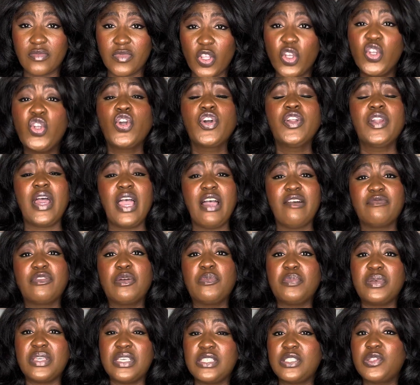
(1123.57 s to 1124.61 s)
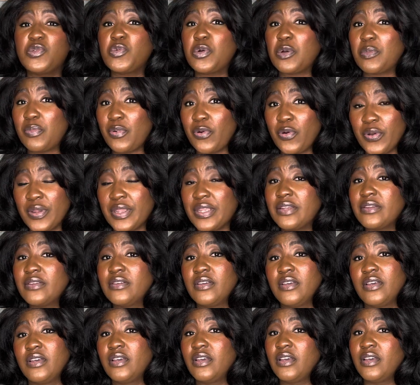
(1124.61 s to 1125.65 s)
you're gonna have the peace to a point.
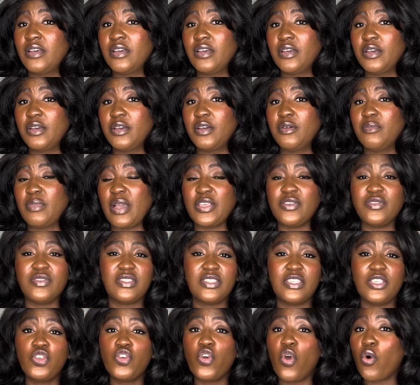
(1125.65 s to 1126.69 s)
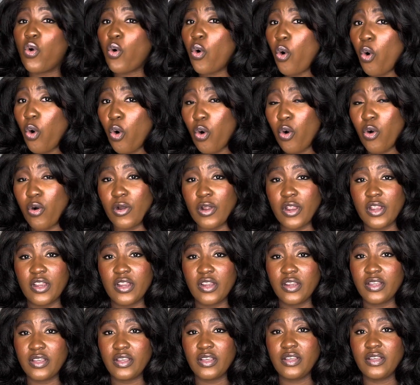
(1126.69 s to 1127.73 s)
But you see, your core,
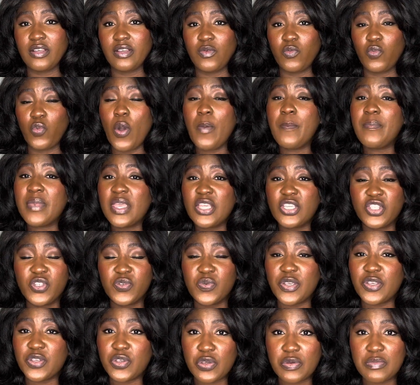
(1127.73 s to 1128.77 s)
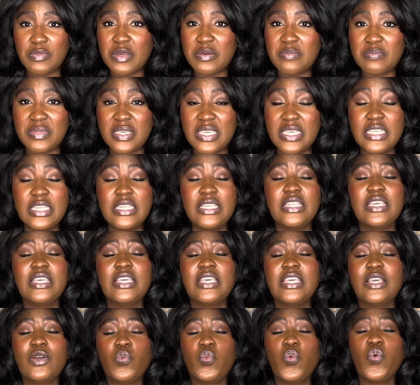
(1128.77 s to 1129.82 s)
what makes you a human being,
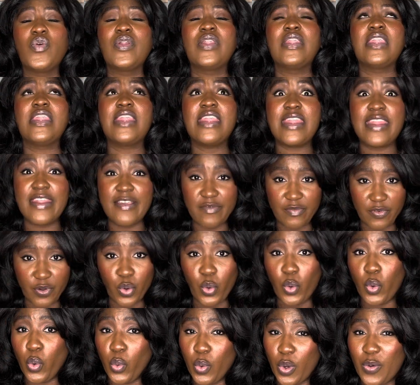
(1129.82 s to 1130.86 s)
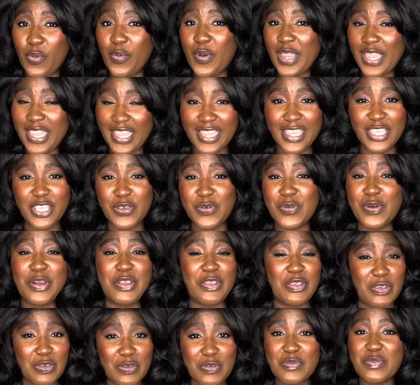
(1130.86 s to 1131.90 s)
will never go away. You're
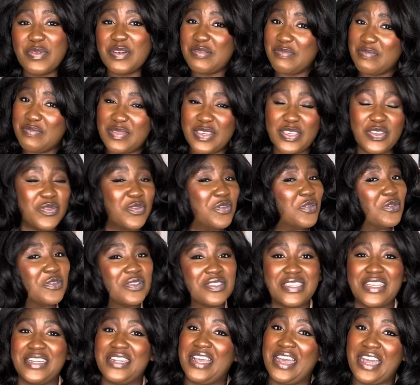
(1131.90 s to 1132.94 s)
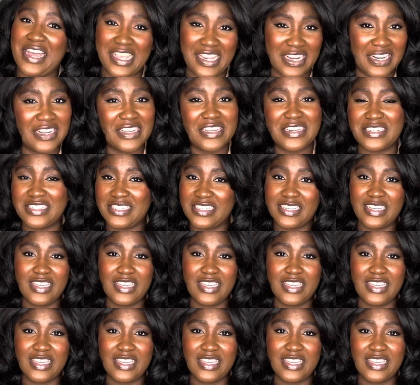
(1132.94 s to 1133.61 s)
a human being, you're not an island.